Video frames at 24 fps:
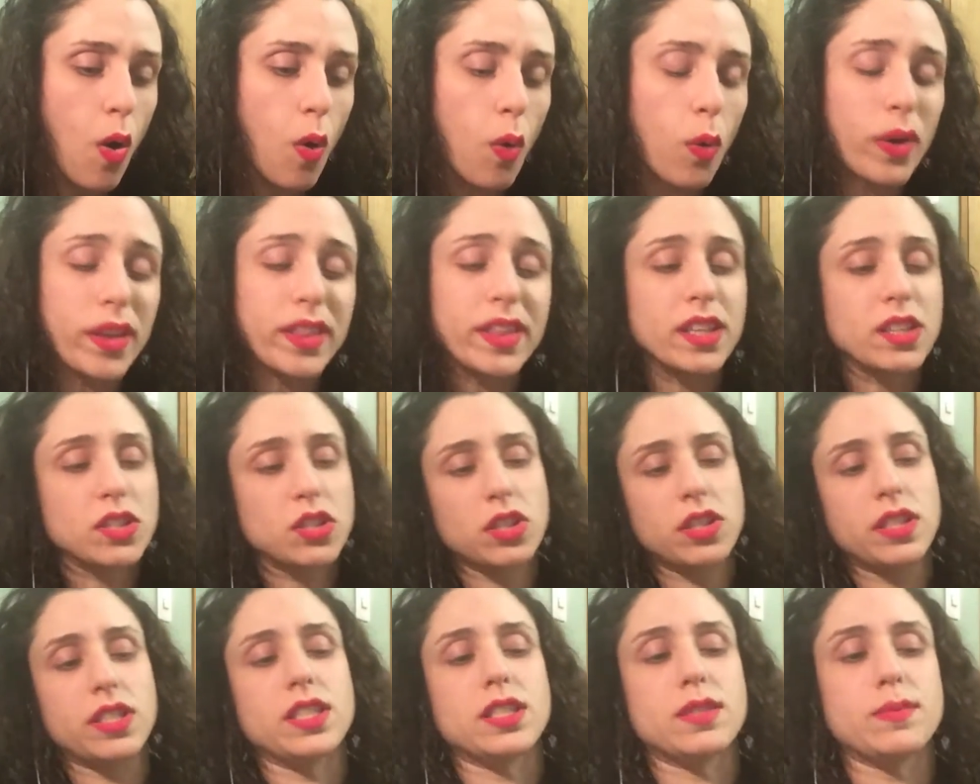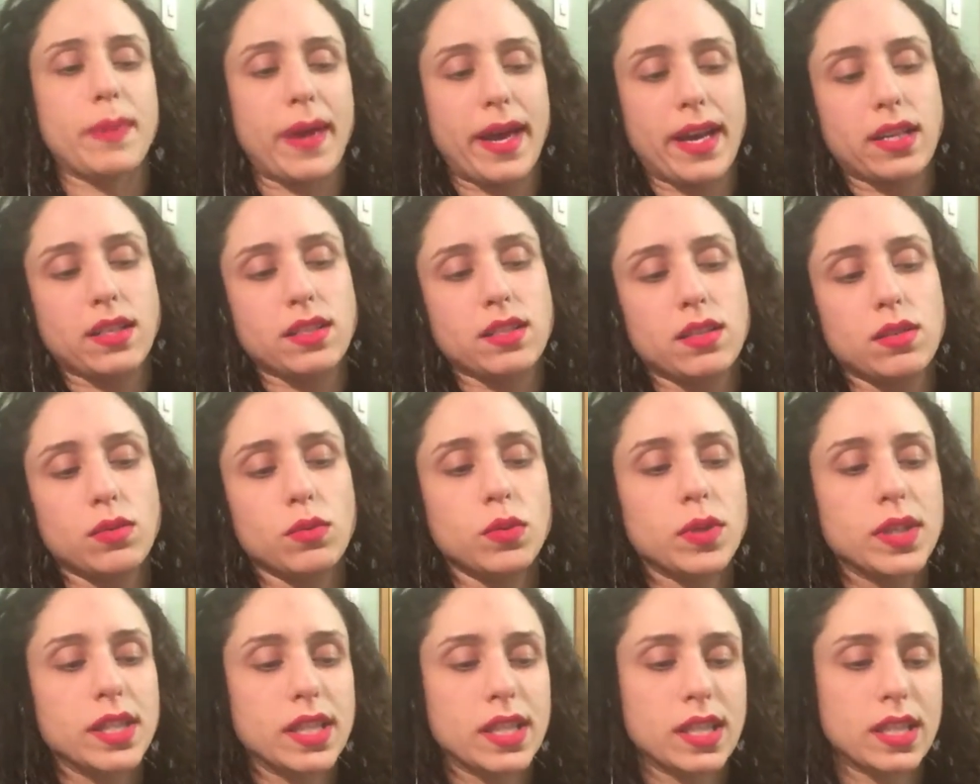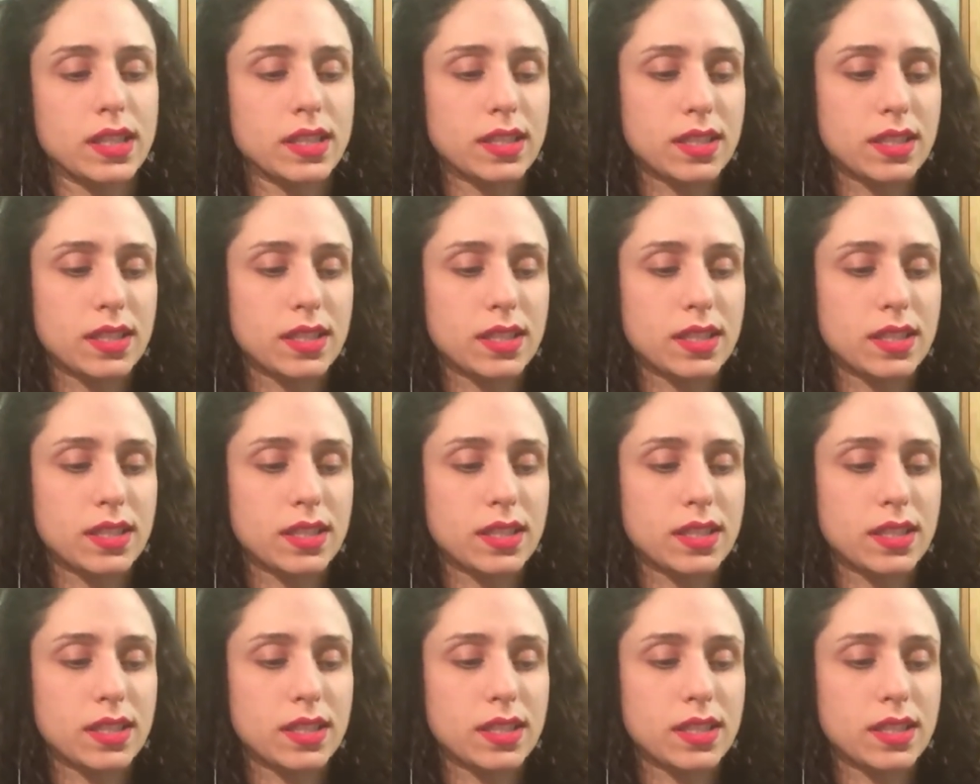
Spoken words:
what they should expect with the